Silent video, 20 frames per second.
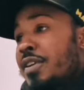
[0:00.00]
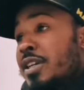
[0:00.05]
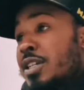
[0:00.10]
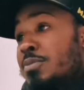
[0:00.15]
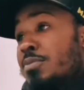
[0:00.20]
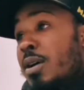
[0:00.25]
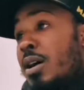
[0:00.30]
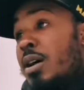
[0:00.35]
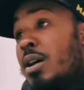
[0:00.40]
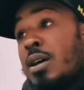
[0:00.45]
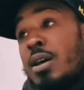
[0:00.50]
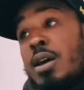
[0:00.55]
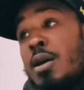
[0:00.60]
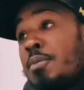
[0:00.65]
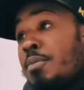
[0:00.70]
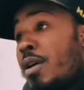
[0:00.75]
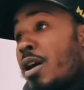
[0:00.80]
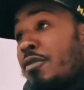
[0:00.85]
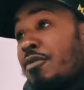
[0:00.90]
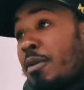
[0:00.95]
But
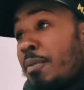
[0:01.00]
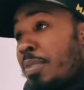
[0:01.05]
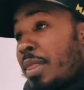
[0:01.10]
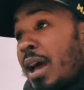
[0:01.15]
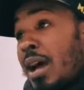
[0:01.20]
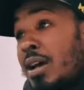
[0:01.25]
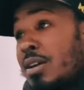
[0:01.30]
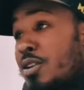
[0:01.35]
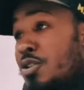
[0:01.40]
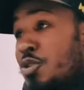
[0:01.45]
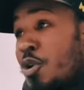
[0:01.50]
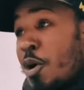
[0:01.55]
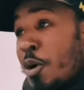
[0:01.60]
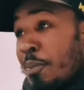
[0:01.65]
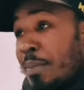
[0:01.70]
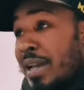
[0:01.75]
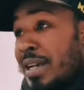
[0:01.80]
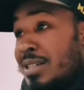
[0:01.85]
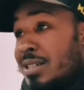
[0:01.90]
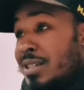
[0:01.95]
apart from that, you're
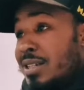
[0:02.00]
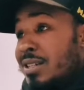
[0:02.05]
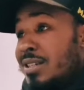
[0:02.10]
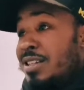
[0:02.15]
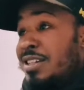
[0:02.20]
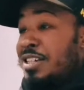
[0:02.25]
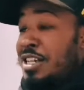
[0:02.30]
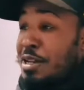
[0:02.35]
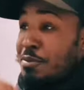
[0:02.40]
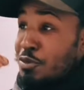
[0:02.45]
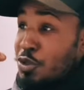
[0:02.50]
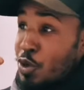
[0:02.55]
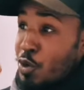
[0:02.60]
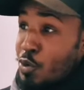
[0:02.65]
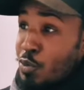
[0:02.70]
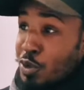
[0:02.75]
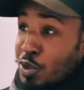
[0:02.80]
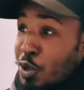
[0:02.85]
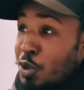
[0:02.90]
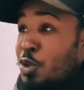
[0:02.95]
amazing. Keep doing what
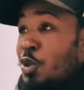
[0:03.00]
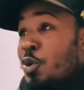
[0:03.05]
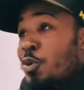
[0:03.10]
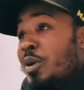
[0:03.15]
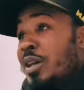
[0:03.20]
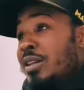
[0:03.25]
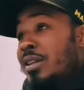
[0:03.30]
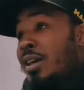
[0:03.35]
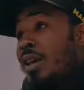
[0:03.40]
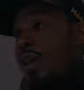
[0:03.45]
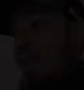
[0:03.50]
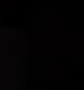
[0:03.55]
you're doing.